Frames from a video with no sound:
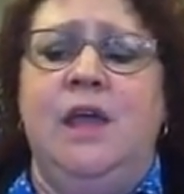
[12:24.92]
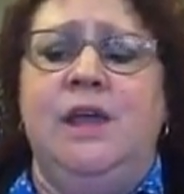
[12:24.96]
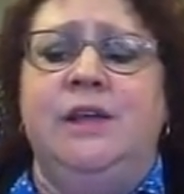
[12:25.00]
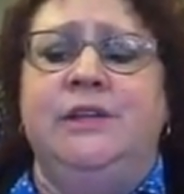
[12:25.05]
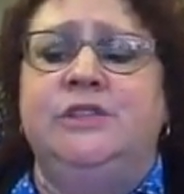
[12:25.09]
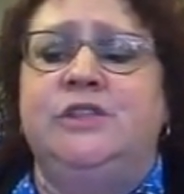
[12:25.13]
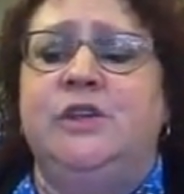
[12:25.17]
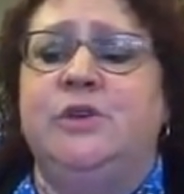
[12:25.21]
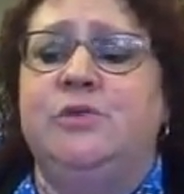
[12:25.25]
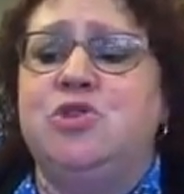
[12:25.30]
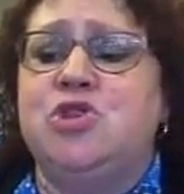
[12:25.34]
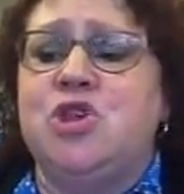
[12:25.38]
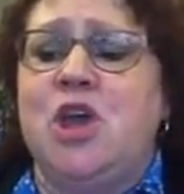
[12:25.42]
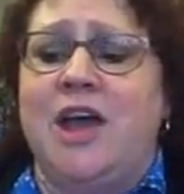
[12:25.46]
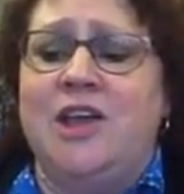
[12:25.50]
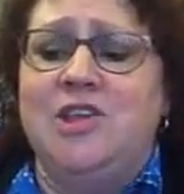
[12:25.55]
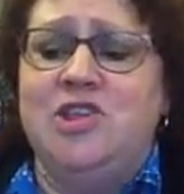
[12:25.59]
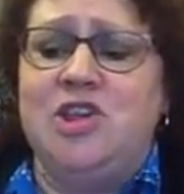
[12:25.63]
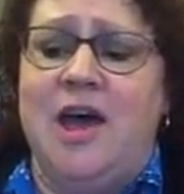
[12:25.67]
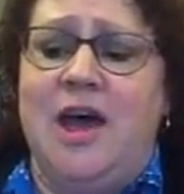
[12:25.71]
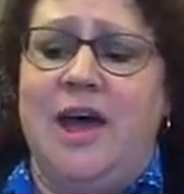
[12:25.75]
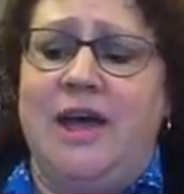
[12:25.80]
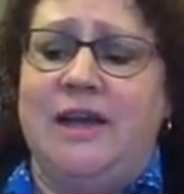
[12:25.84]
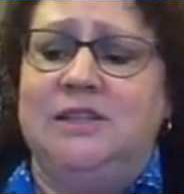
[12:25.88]
So Shah
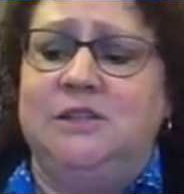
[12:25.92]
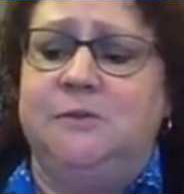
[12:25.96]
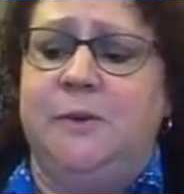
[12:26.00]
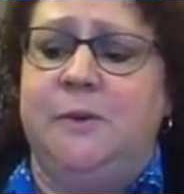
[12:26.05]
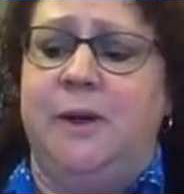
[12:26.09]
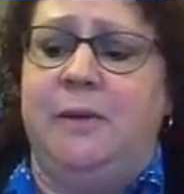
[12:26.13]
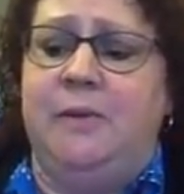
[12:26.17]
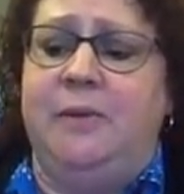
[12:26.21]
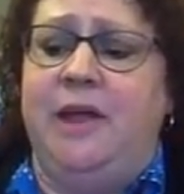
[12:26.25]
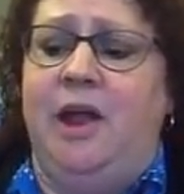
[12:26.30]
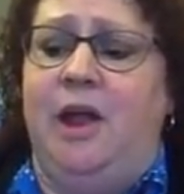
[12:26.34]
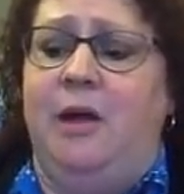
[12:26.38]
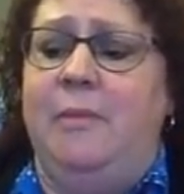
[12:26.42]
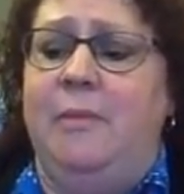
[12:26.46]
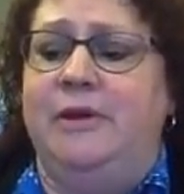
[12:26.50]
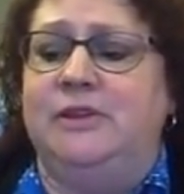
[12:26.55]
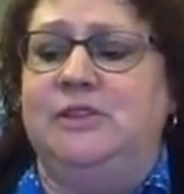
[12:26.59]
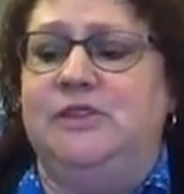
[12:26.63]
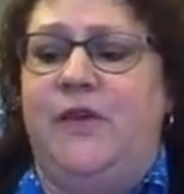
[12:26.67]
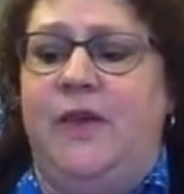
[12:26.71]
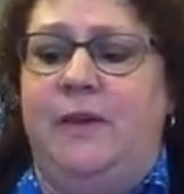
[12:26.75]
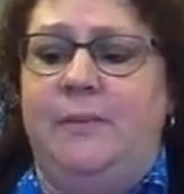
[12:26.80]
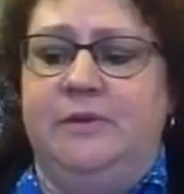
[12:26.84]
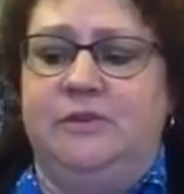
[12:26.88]
Jahan is probably our
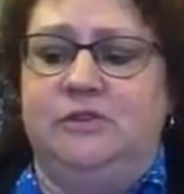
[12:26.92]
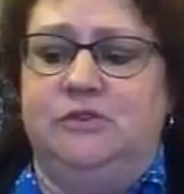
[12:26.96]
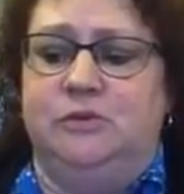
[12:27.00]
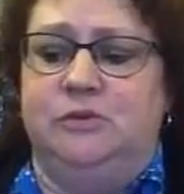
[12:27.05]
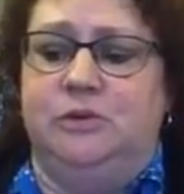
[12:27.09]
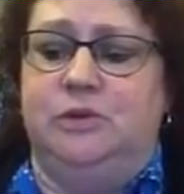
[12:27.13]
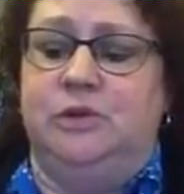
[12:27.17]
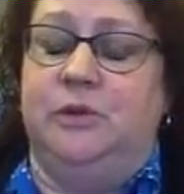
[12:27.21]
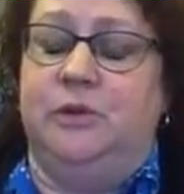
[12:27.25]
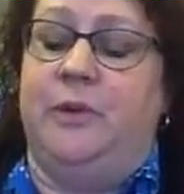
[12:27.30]
most famous ruler.